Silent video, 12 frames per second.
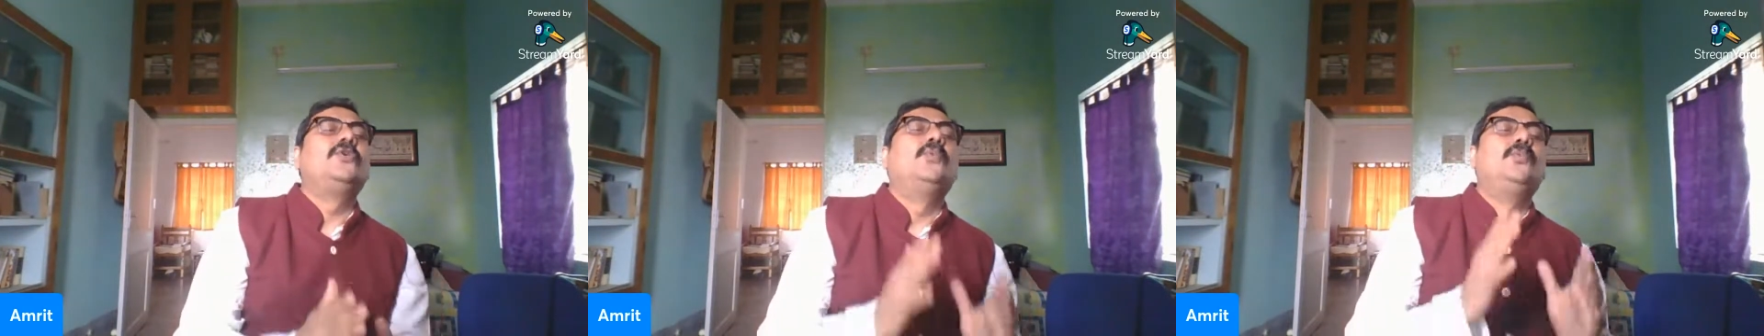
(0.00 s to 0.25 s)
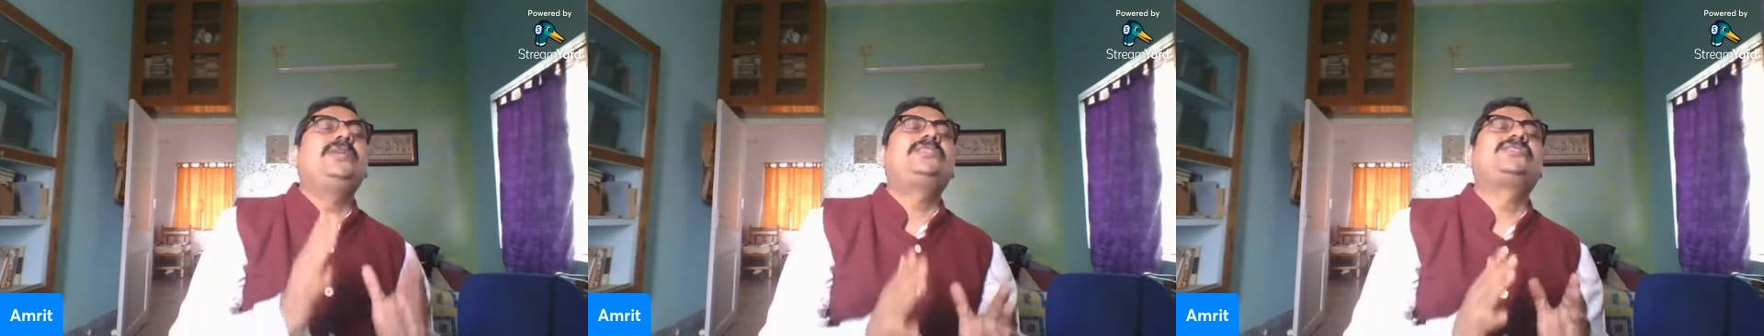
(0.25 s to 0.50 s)

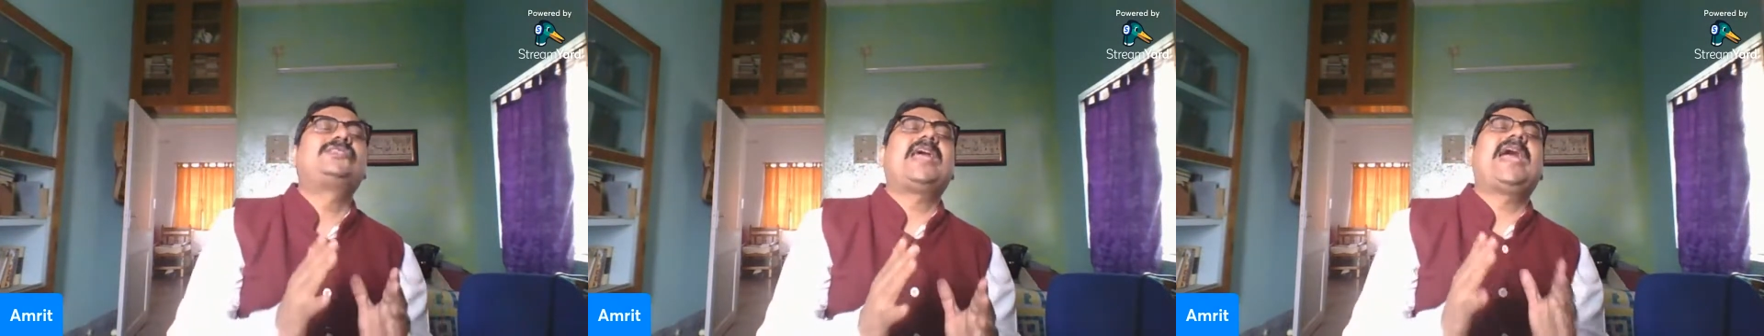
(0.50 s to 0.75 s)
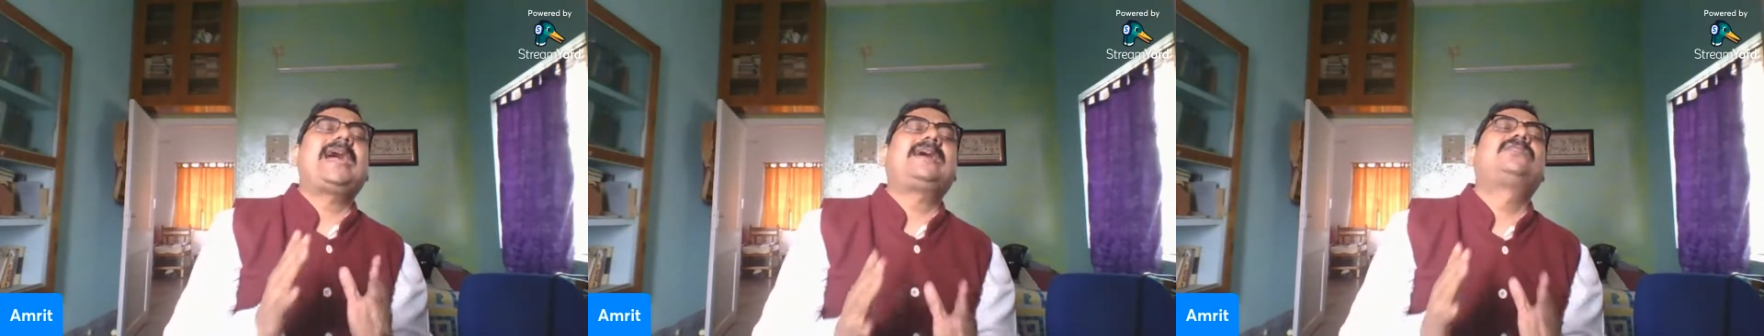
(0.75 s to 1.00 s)
Which
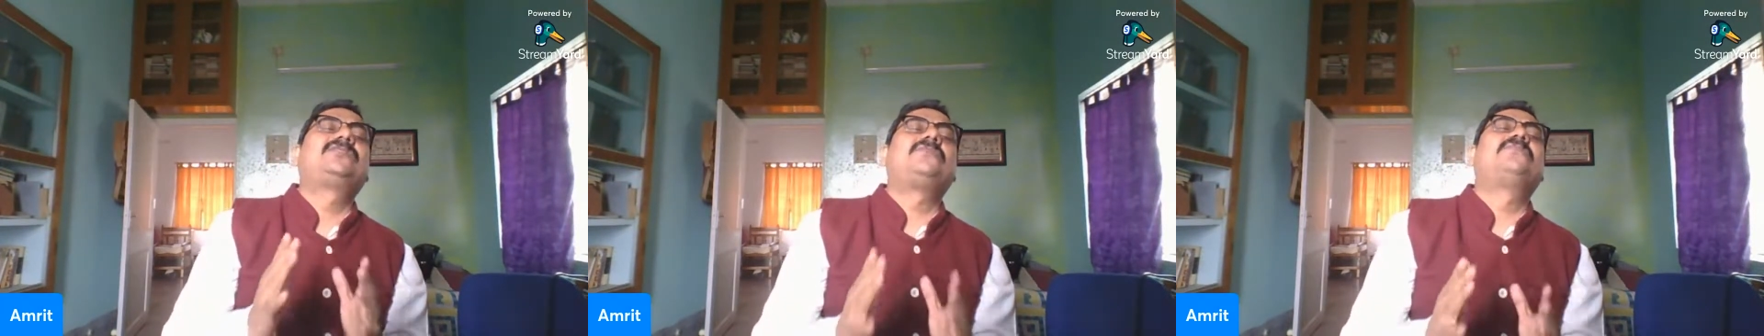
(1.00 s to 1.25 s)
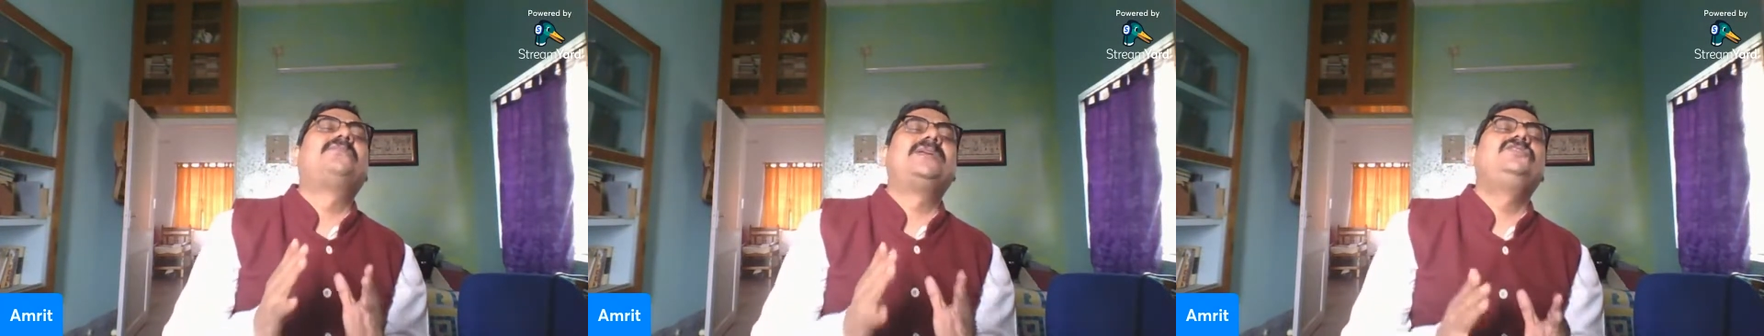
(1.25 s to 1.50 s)
act
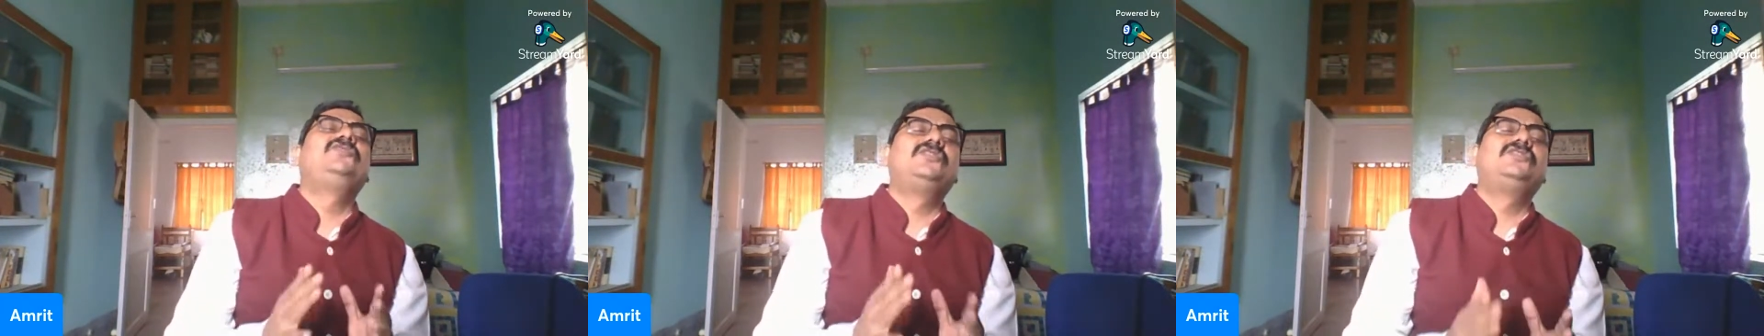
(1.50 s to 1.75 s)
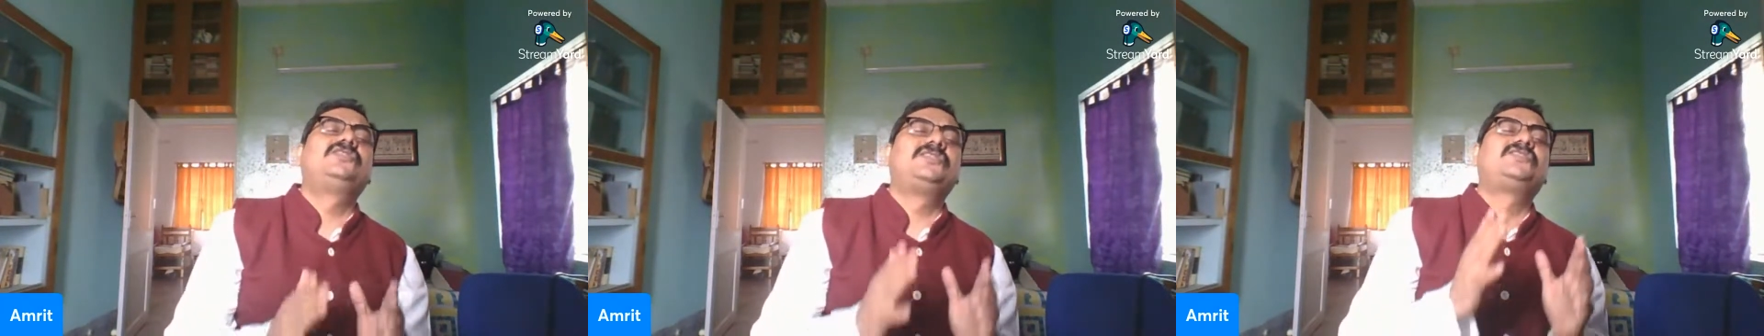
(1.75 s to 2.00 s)
of
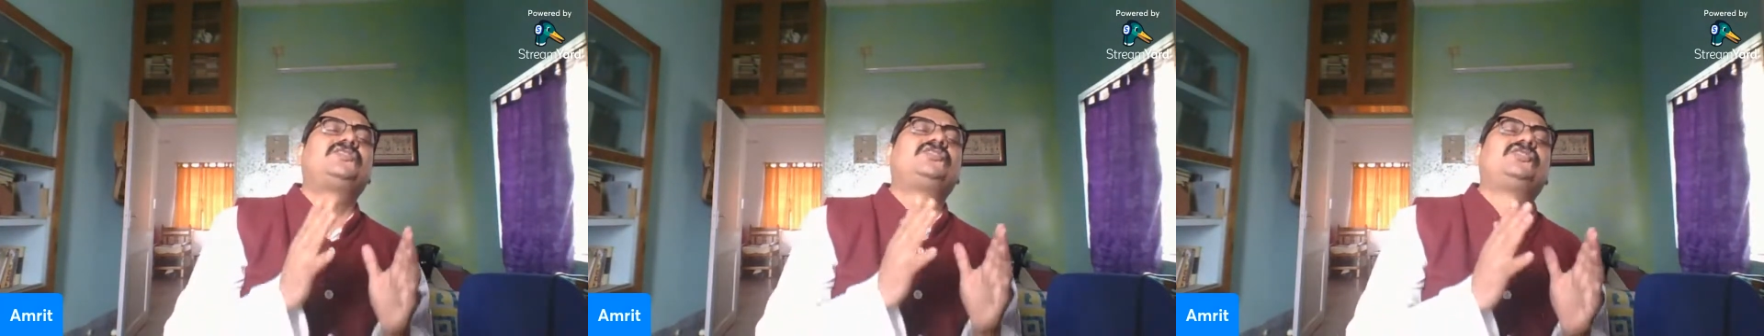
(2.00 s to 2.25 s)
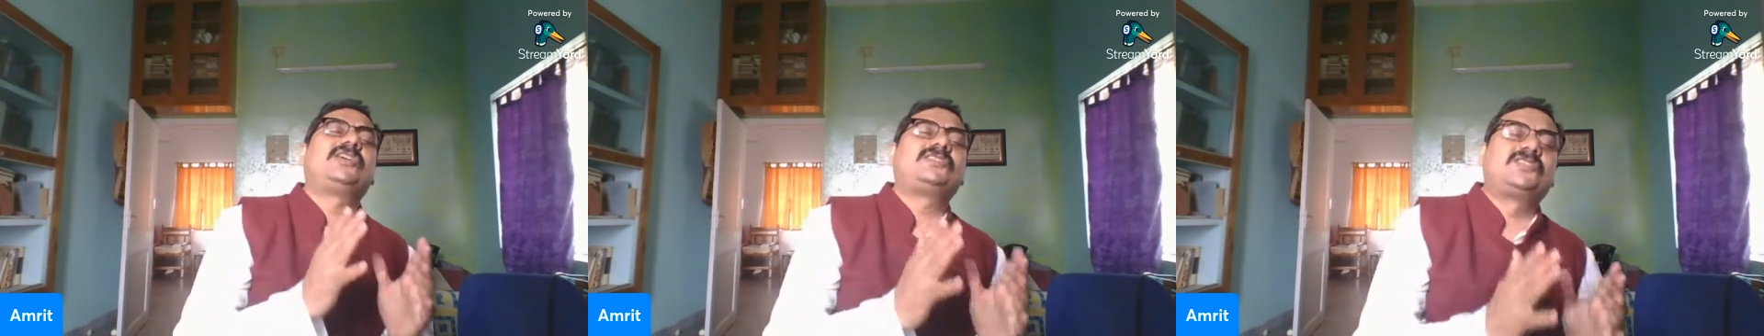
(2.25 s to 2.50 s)
vengeance is
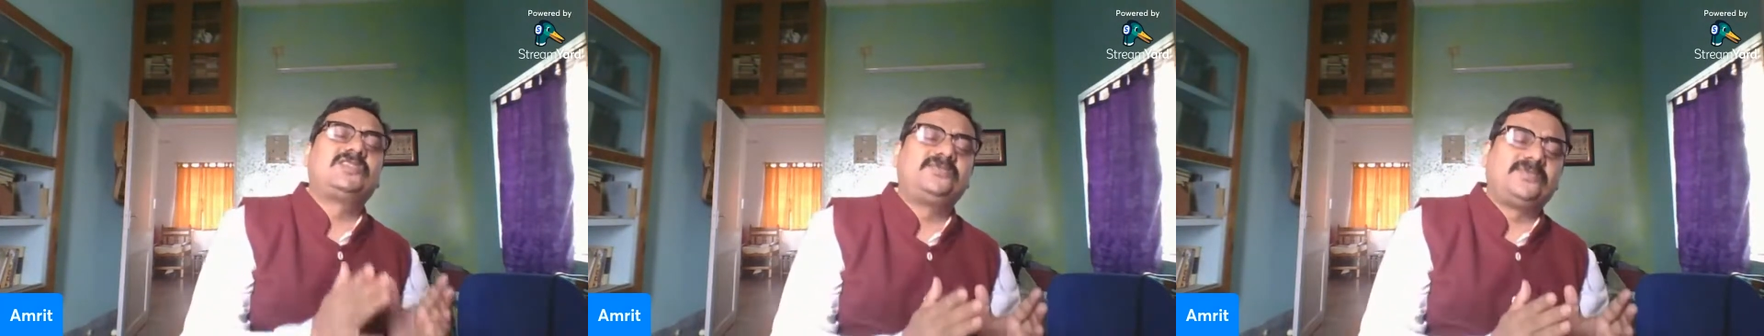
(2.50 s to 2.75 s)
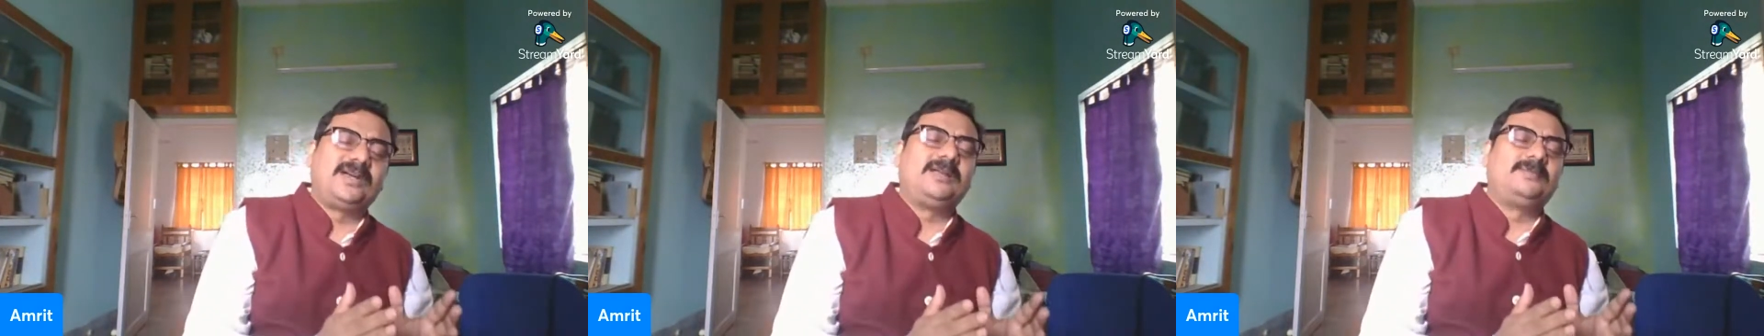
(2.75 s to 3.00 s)

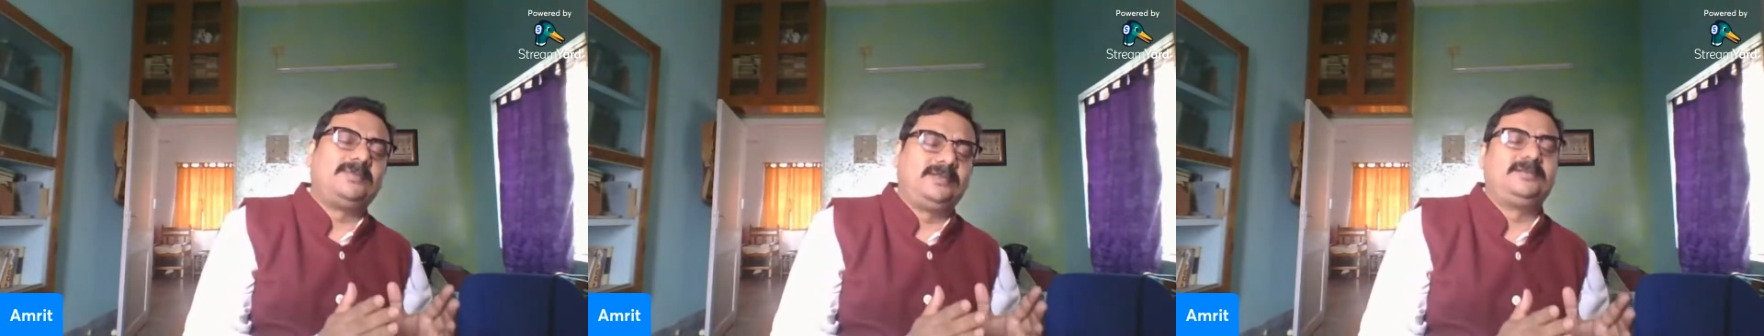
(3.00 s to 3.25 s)
justifiable?